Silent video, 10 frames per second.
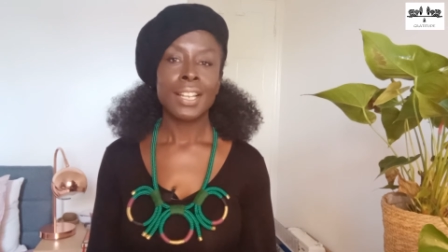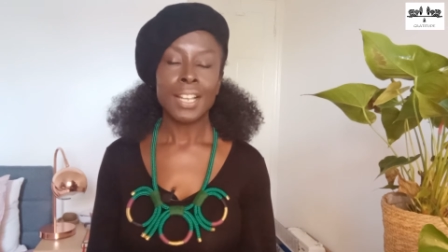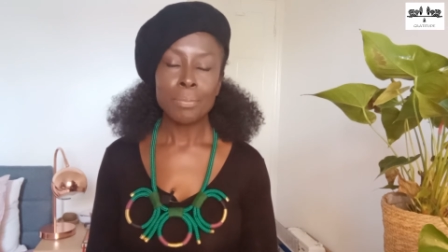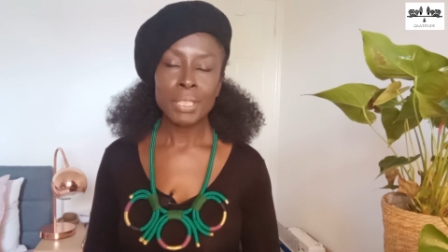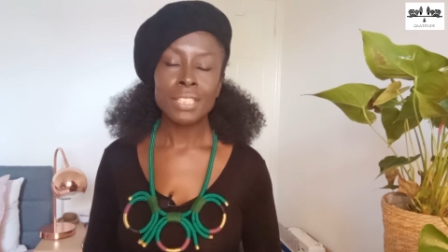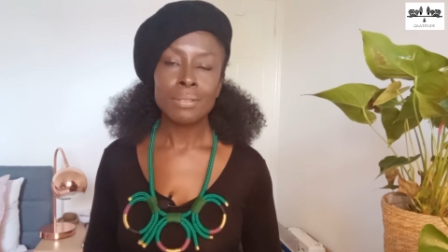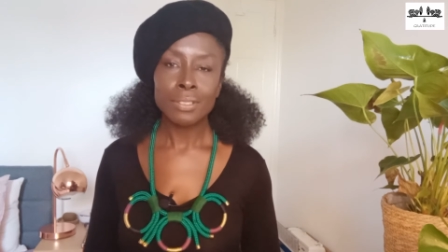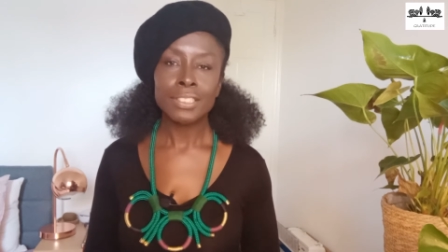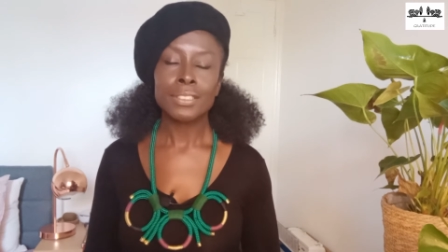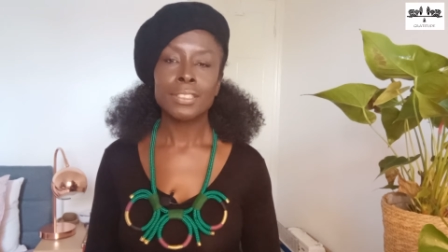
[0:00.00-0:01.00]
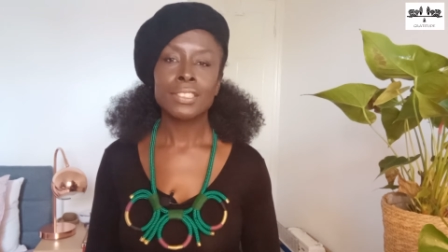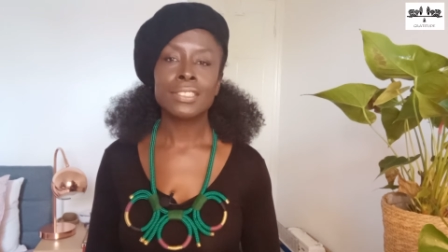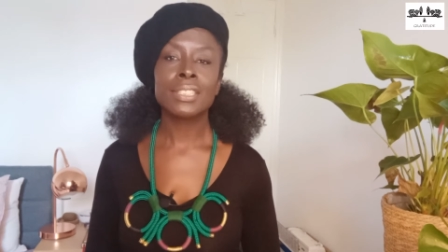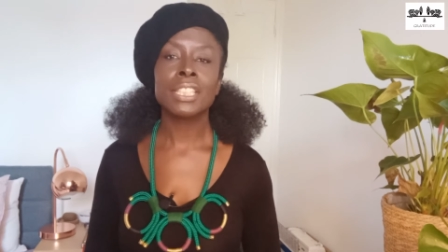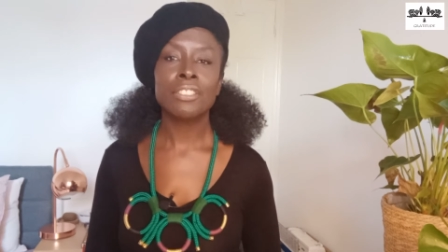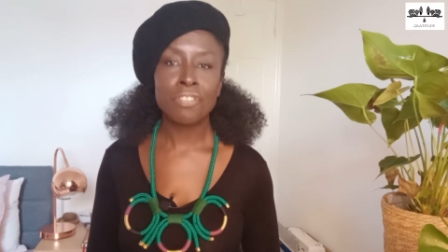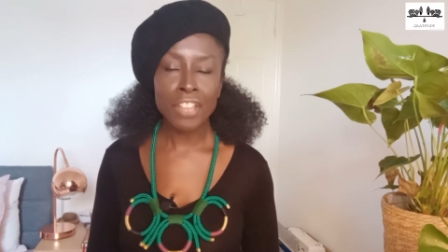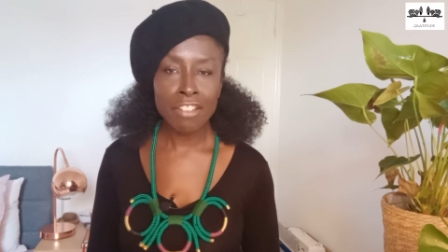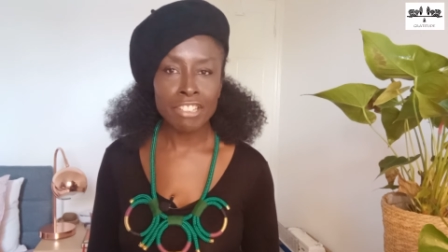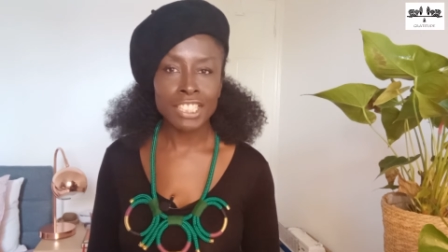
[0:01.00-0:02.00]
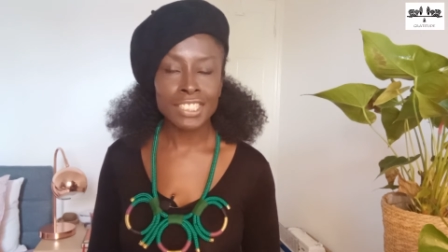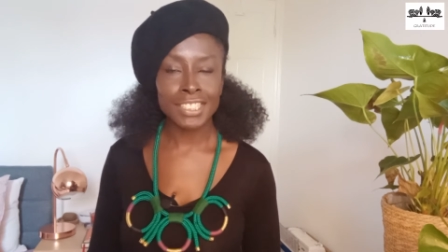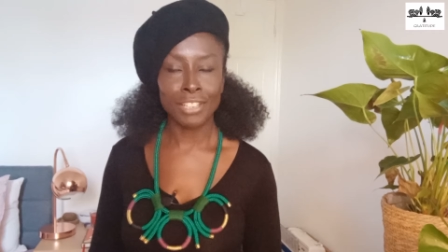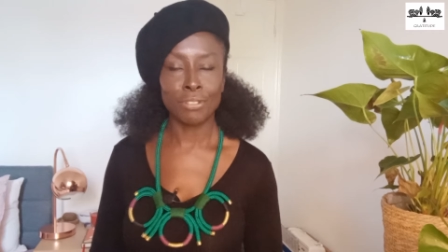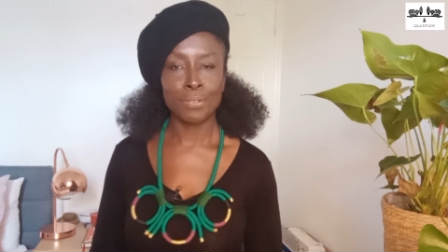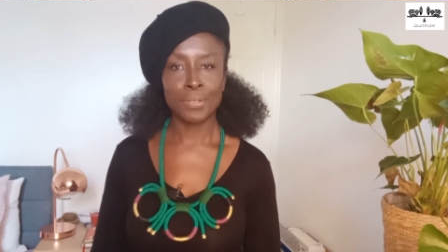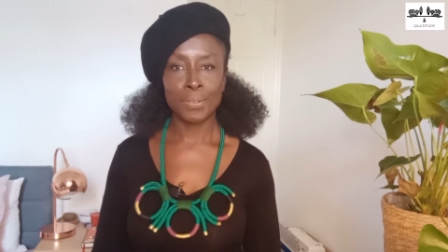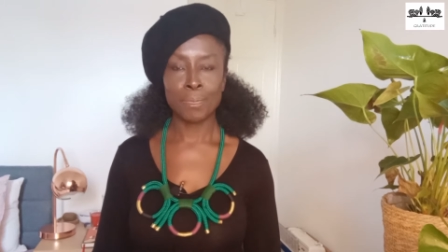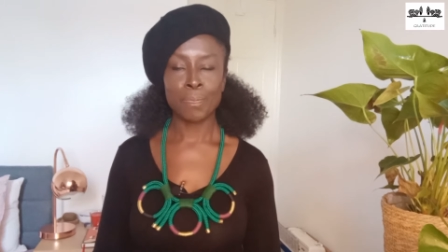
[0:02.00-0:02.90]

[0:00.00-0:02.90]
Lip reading: I mean the etheric self.